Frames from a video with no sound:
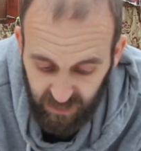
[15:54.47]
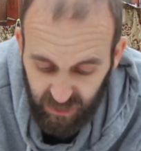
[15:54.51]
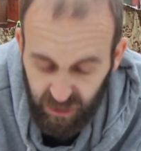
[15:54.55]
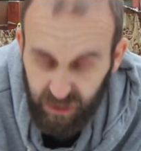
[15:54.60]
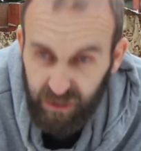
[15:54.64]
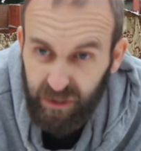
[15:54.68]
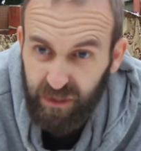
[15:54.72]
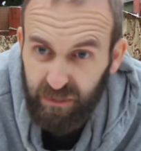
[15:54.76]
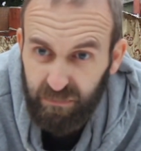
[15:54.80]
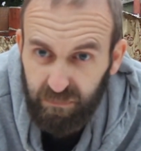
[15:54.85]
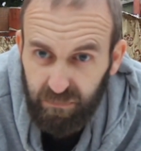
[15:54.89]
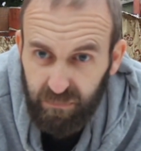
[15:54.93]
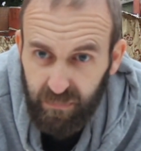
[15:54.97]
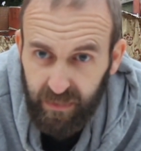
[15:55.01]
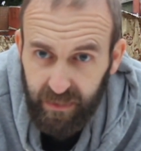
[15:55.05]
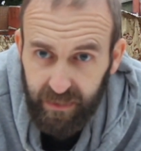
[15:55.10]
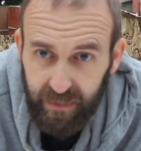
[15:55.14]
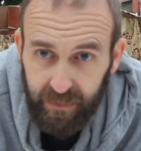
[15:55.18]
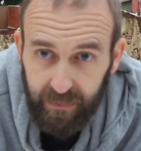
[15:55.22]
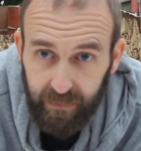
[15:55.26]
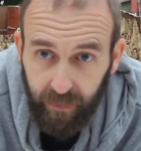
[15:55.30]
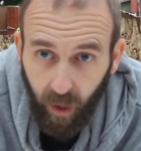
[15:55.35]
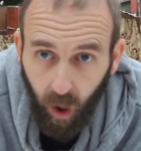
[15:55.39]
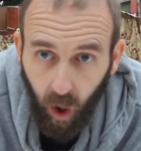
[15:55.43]
just
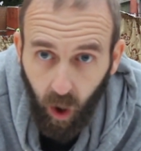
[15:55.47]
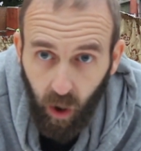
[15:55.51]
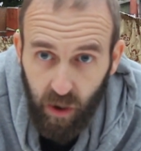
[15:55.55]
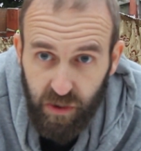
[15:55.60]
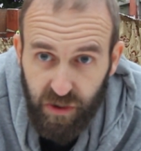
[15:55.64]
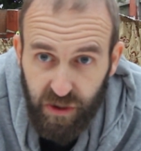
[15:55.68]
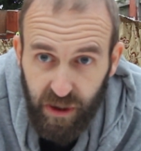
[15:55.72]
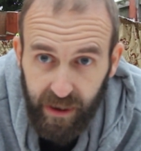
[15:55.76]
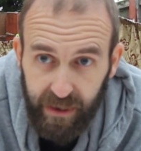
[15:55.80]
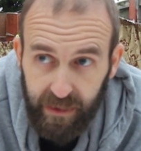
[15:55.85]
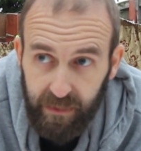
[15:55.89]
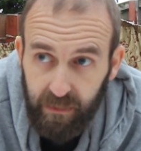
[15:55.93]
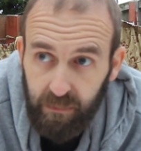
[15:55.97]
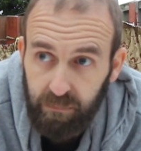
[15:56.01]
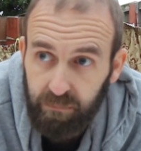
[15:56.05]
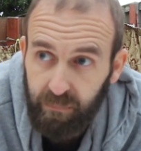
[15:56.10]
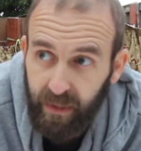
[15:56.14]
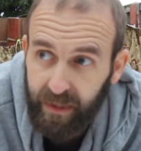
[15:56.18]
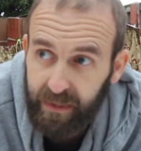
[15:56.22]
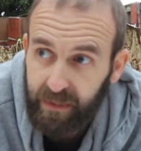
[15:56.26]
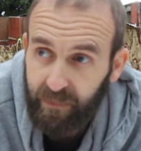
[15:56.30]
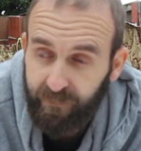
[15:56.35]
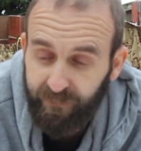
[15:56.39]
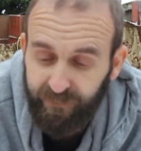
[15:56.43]
hygiene
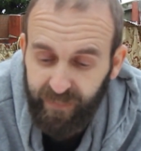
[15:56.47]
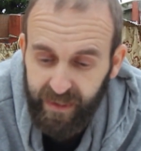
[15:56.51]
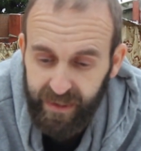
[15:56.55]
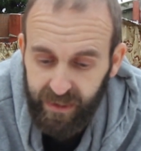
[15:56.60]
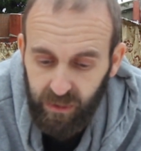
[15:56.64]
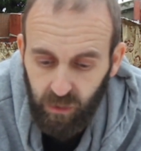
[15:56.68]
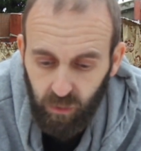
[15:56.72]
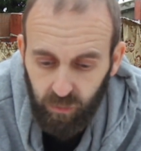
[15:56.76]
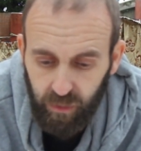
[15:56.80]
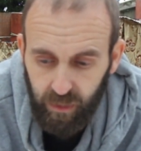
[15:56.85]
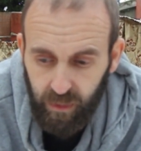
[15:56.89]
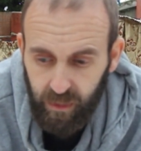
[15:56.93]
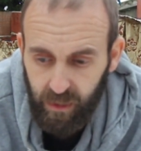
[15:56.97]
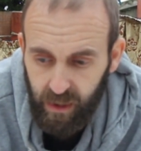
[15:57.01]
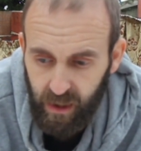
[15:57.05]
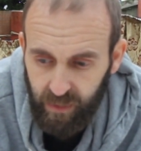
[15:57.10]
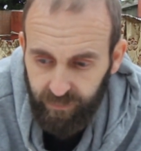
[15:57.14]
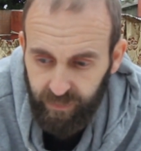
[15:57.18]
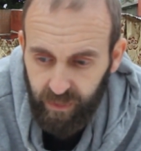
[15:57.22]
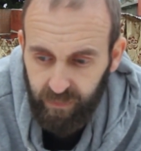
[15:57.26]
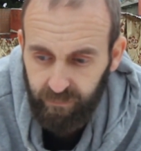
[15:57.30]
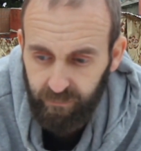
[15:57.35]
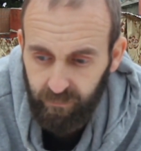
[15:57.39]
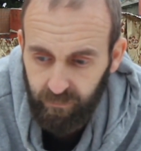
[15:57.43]
in the field
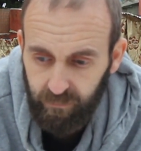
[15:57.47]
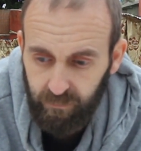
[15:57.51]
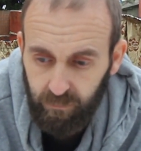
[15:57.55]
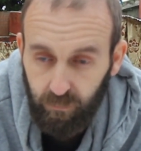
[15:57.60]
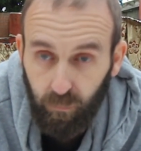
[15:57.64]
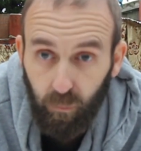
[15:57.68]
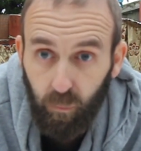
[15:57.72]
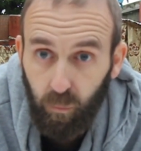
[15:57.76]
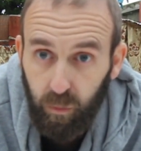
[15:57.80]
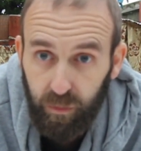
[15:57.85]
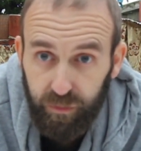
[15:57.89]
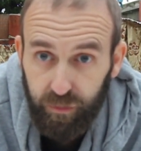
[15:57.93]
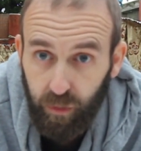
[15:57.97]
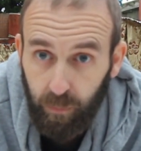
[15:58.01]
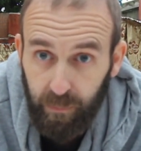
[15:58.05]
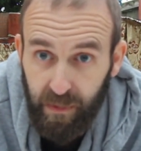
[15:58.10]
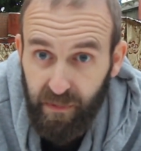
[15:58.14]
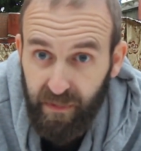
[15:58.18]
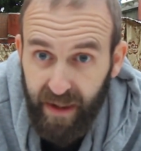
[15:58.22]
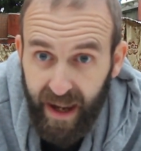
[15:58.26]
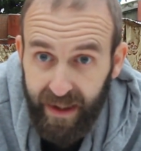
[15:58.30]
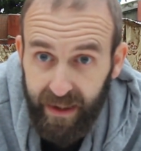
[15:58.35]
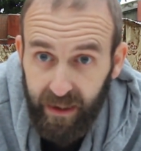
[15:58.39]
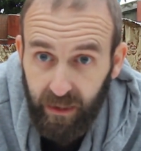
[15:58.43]
will stop
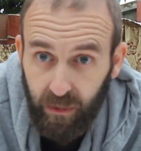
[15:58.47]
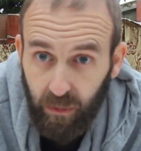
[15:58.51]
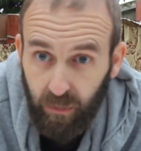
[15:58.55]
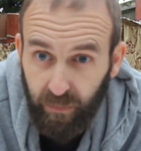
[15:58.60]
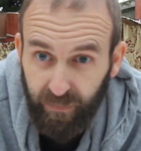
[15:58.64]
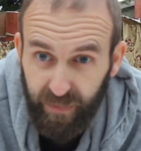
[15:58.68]
you getting ill.